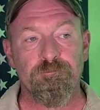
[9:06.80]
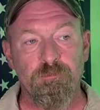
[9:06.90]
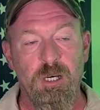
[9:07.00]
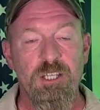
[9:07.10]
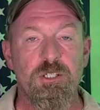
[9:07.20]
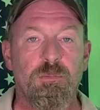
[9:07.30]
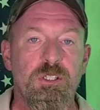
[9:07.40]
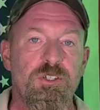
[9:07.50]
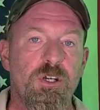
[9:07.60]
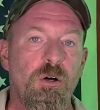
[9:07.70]

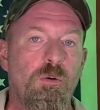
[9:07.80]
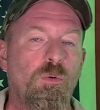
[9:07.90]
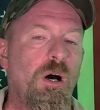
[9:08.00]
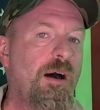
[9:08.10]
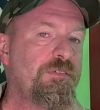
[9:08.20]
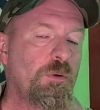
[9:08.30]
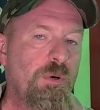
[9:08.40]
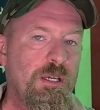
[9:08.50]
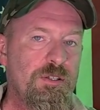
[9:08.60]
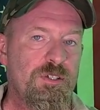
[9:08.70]
Possibly so. We'll have to
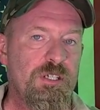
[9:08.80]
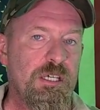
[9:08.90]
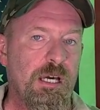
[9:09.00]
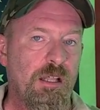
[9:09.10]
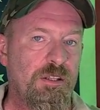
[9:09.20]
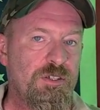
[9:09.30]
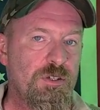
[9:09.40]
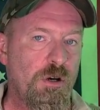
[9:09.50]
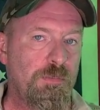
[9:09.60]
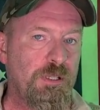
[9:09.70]
wait and see how this
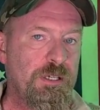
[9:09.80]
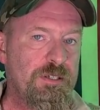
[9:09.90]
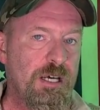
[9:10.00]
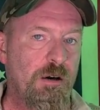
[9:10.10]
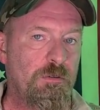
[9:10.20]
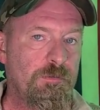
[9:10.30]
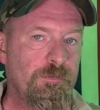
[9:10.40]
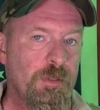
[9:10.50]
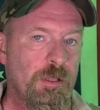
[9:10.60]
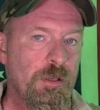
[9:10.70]
all plays out.
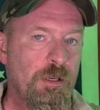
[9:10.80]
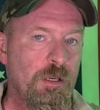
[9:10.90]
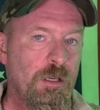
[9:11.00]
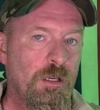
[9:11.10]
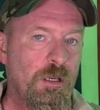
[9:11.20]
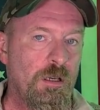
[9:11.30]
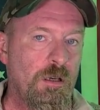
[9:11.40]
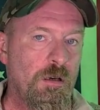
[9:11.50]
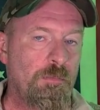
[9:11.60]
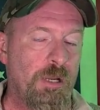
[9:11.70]

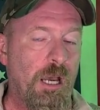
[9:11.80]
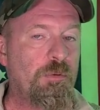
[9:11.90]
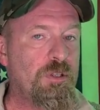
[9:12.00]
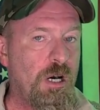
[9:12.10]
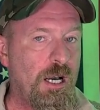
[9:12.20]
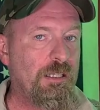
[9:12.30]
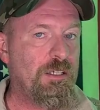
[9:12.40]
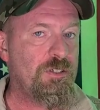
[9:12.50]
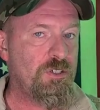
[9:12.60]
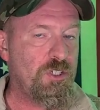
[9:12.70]
But I would
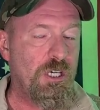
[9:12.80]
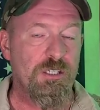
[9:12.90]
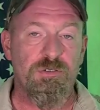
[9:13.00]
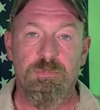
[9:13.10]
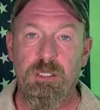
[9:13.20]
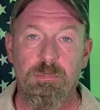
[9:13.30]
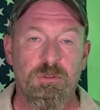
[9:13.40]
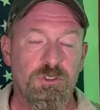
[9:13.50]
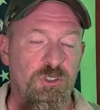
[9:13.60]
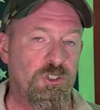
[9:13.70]
highly suggest for people
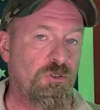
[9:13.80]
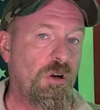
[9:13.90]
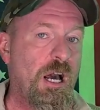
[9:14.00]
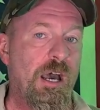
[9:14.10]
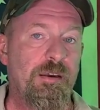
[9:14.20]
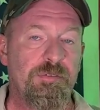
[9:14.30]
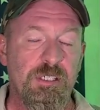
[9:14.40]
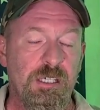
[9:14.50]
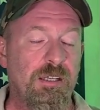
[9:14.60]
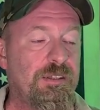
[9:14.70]
to strive
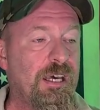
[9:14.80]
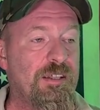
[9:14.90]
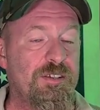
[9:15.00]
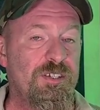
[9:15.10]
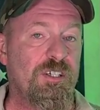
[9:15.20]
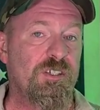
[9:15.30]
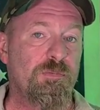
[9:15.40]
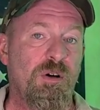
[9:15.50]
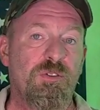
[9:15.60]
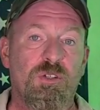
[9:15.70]
to hit that six
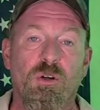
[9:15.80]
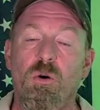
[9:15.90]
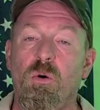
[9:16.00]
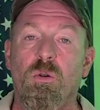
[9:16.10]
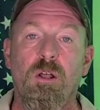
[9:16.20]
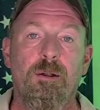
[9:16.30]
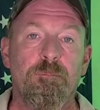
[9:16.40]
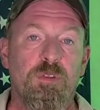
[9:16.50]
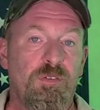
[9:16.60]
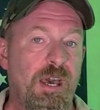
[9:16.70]
month goal
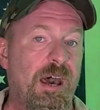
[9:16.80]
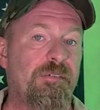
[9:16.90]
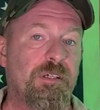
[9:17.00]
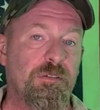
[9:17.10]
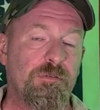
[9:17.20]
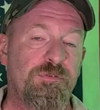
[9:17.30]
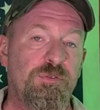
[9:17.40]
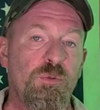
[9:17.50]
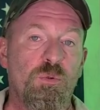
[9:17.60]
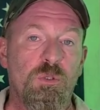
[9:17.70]
of having
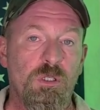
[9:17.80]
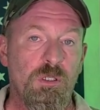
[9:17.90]
food